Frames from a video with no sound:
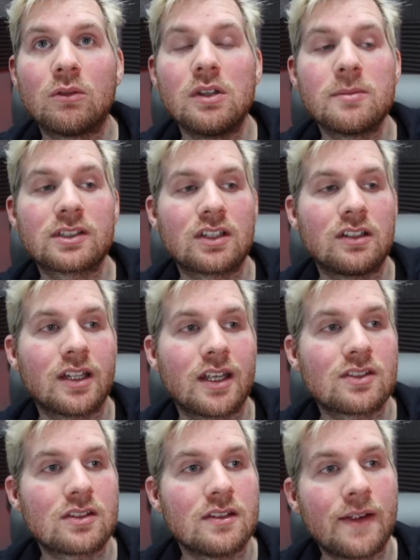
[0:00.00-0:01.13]
remix
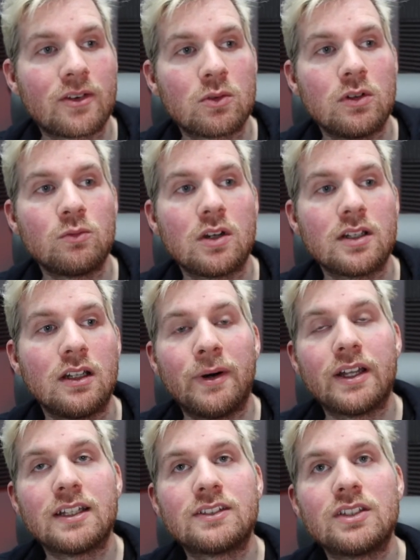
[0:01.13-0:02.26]
contests, never won one,
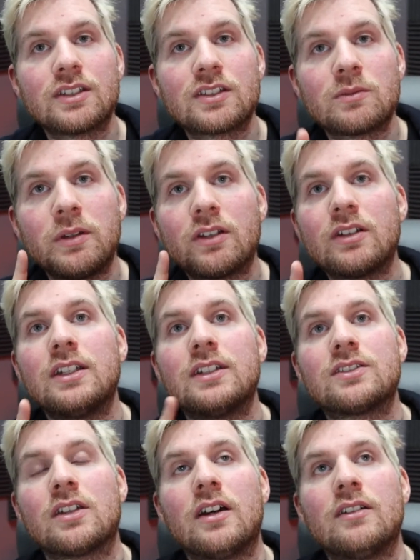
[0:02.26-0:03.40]
but it's the experience
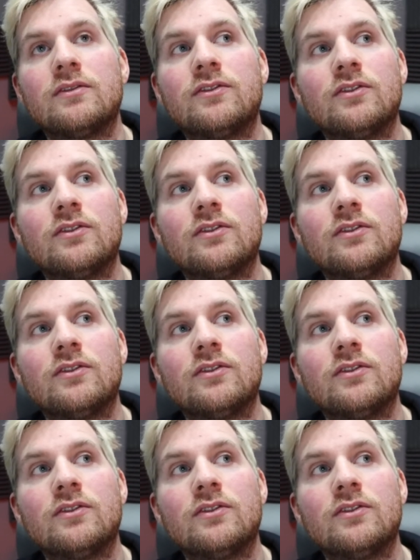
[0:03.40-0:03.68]
of